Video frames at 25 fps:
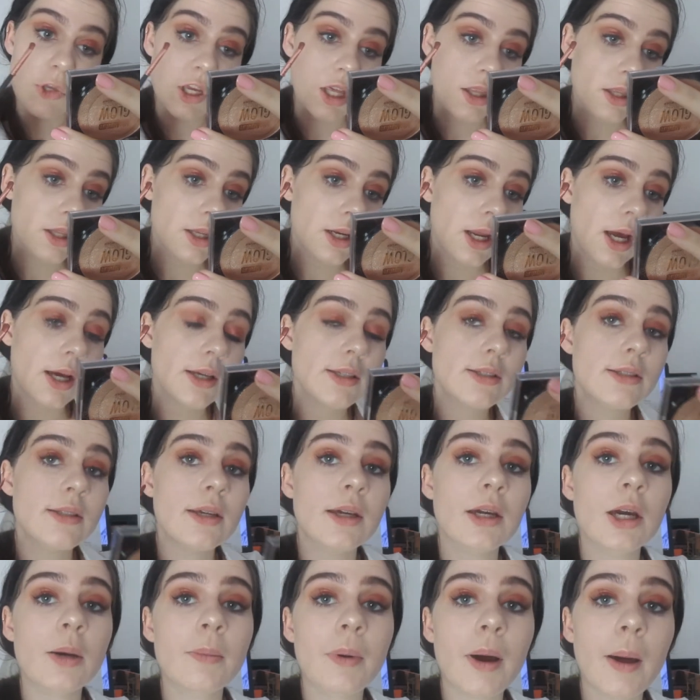The nice
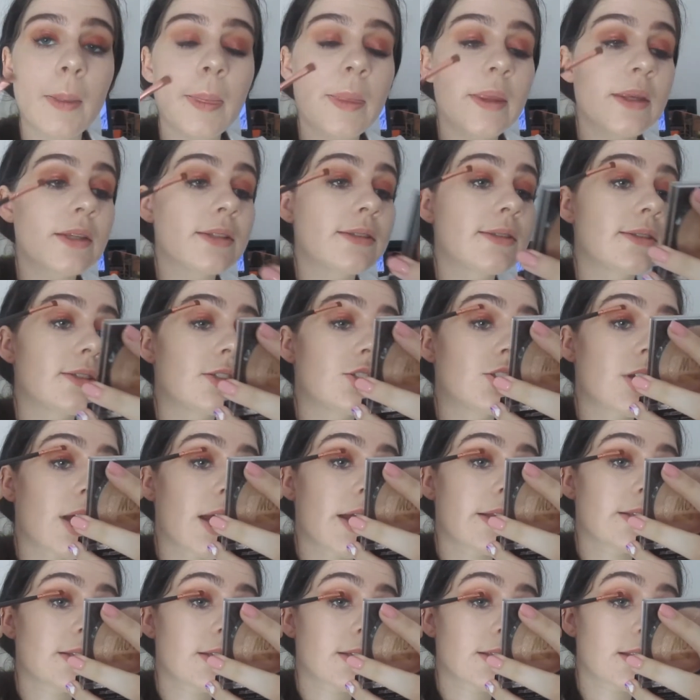thing about these
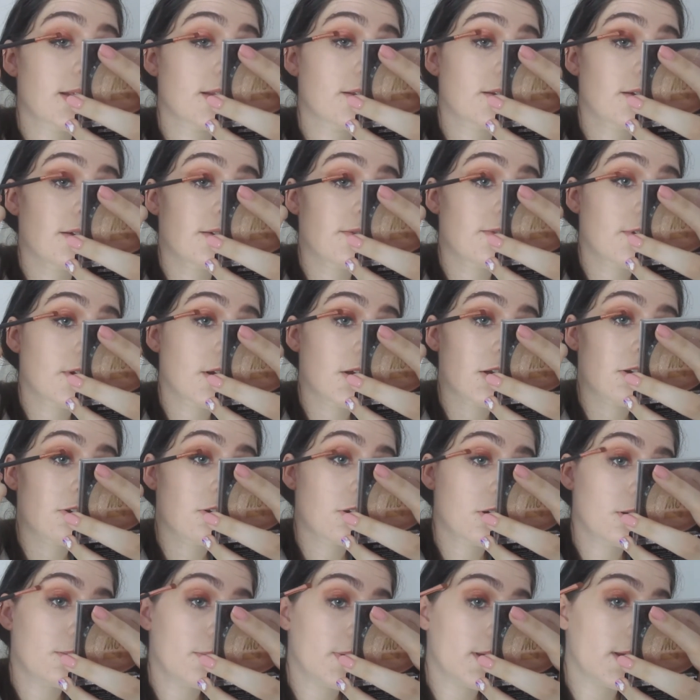shades is that they're very
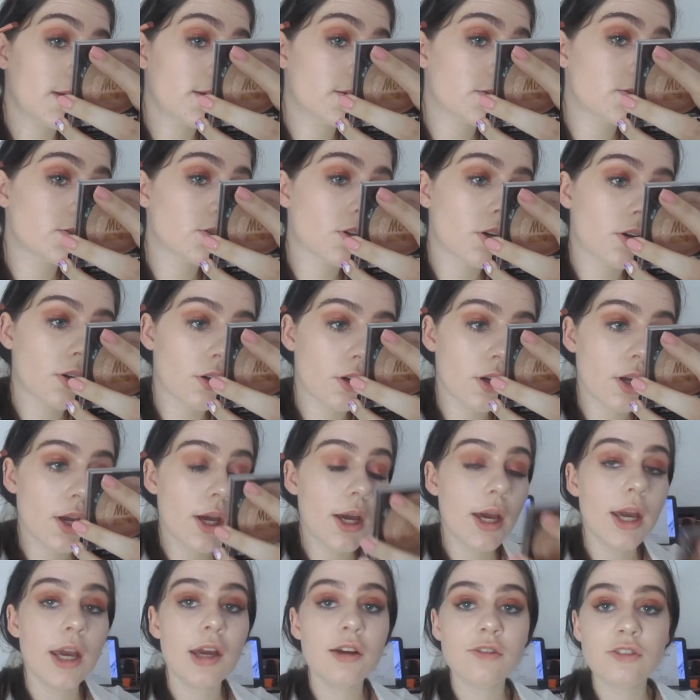creamy, so
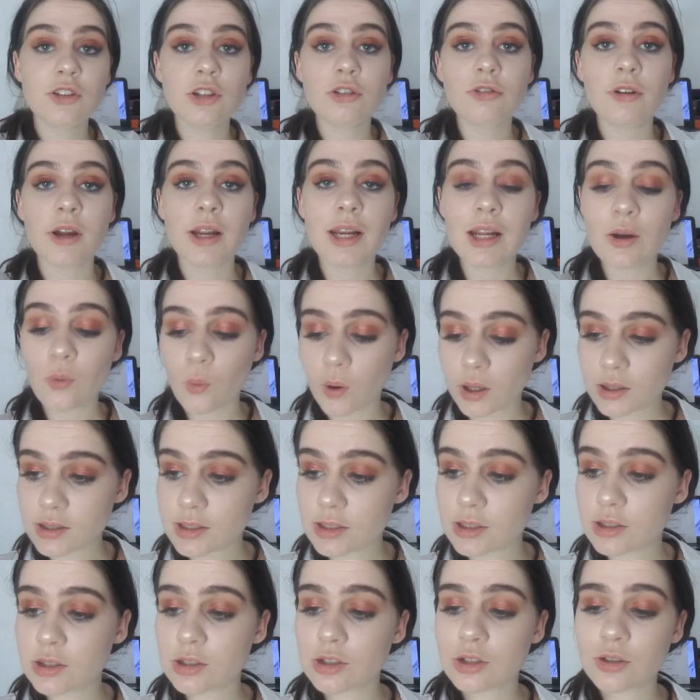if you really
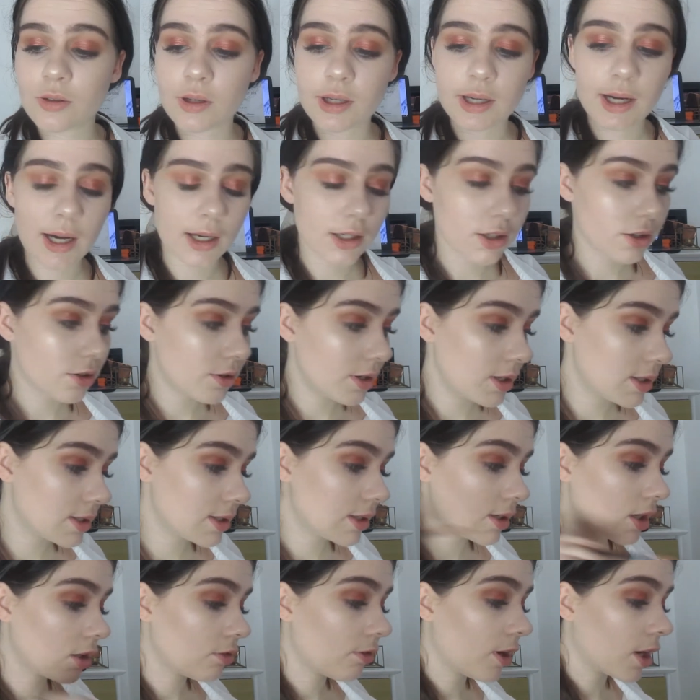wanted to do a cut crease
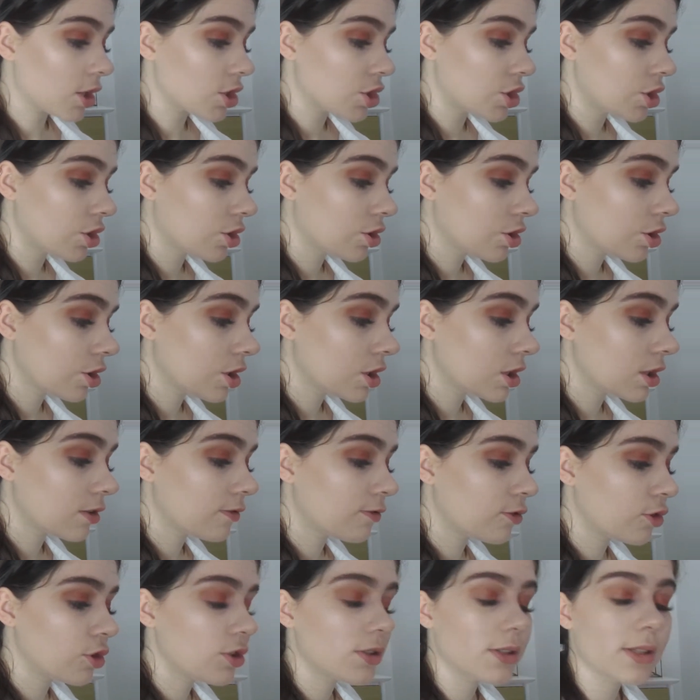in a rush, you could
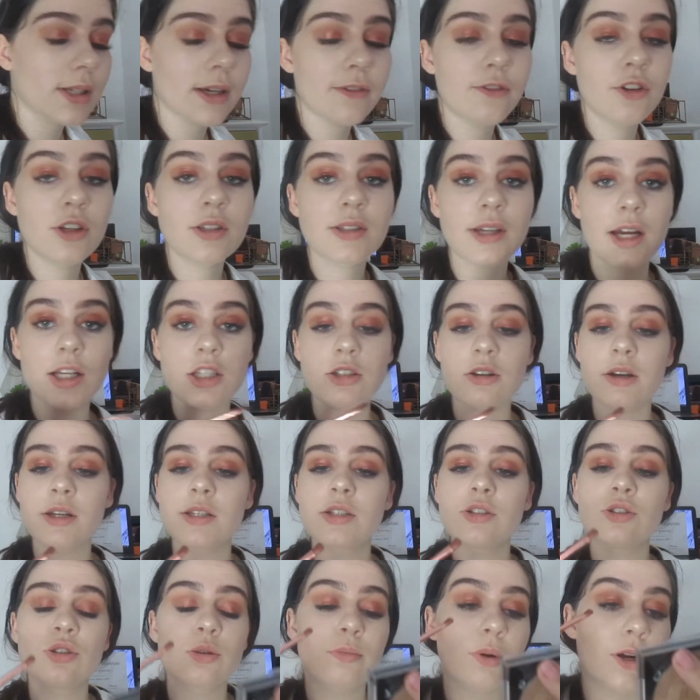if you
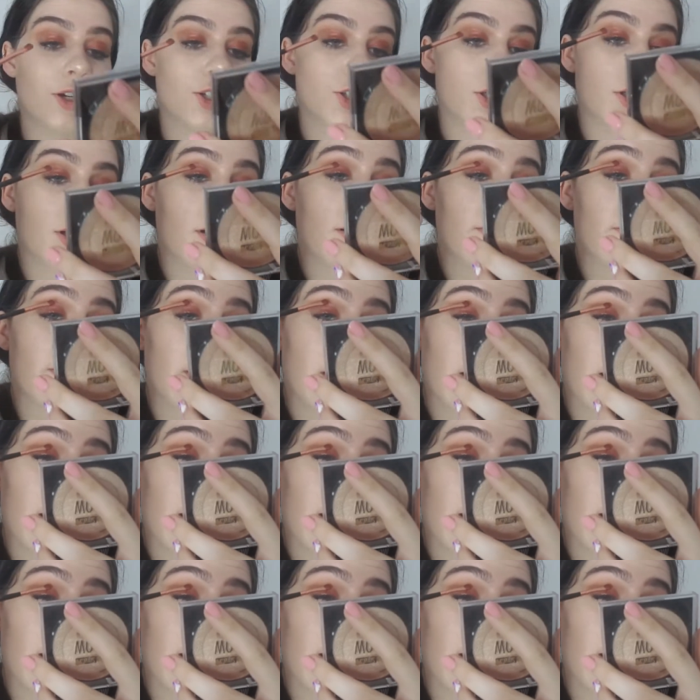saturated your brush enough.